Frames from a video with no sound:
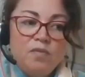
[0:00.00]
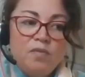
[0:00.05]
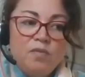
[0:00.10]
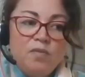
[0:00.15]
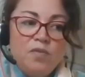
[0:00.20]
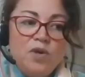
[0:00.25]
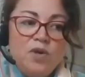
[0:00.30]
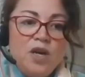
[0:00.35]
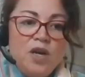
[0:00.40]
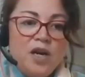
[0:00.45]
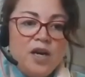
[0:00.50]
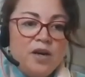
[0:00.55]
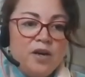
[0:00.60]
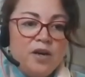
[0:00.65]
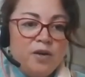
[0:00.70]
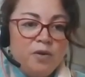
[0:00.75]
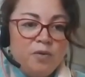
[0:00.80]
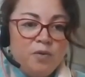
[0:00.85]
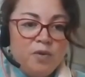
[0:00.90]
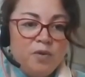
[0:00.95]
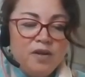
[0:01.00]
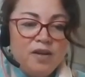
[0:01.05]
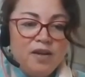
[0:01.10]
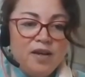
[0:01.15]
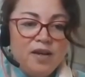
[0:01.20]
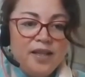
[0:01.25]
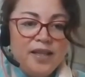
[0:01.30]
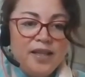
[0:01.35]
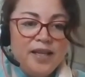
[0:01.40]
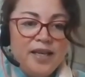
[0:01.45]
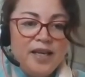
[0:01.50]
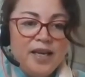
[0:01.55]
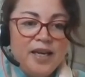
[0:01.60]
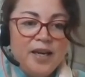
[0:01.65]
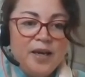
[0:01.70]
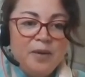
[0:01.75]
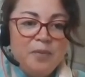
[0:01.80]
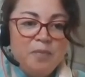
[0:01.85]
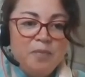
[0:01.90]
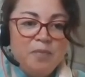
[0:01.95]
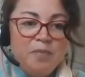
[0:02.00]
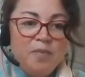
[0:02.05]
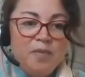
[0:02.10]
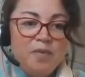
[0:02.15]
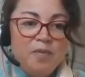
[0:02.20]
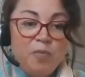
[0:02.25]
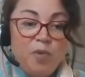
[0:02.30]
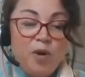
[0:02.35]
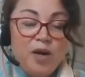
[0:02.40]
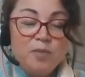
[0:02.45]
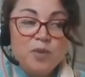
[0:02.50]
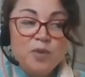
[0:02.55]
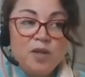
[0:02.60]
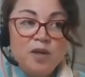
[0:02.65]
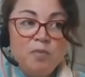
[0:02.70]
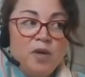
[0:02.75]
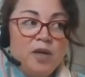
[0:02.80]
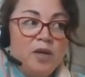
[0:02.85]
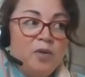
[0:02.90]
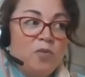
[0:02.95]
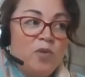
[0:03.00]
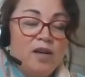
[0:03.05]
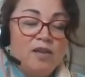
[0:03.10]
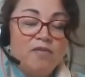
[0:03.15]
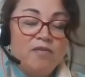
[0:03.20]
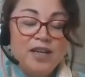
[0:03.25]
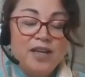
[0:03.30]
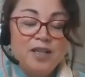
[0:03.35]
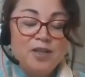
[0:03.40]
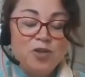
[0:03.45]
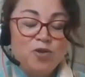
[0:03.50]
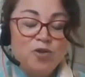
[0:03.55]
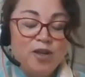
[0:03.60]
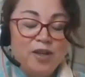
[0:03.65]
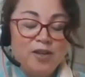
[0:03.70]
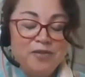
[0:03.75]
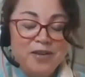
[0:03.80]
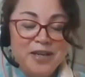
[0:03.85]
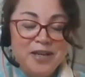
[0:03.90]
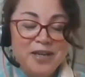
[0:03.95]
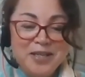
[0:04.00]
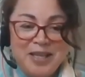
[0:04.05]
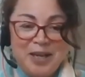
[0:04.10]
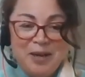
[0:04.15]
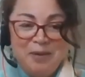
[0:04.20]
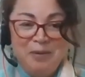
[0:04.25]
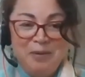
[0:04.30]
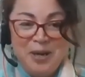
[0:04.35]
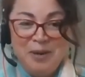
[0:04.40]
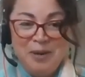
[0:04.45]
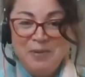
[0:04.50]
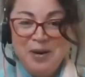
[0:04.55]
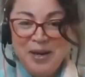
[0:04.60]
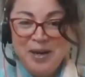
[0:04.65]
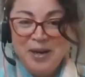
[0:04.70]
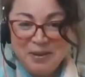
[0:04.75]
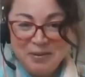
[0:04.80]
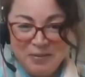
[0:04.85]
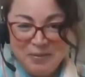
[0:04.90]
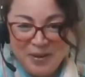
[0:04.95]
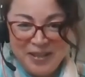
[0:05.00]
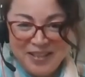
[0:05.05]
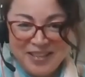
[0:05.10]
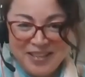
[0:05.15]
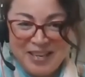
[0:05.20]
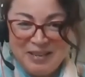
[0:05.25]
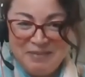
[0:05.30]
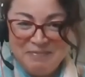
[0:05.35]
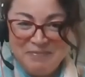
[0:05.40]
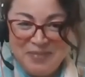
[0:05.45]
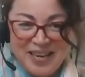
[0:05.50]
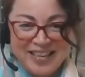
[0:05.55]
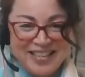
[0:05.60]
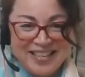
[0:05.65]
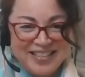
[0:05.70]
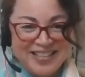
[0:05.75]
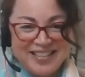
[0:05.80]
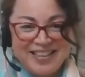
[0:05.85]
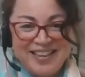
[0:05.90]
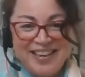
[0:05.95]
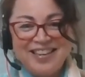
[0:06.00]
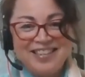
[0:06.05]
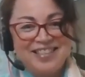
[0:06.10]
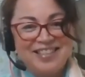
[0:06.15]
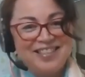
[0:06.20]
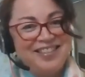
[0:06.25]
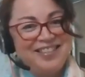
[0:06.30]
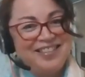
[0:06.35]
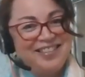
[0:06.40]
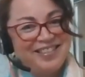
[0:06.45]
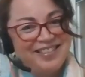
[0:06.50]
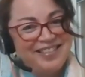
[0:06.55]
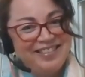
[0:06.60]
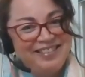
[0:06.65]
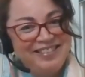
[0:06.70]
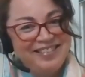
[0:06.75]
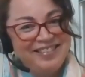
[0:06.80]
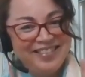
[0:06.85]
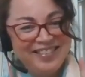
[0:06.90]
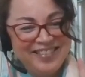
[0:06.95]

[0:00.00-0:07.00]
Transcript: No, I think perhaps I might well have had a trial run, and somebody might well come back and say, actually, Sue.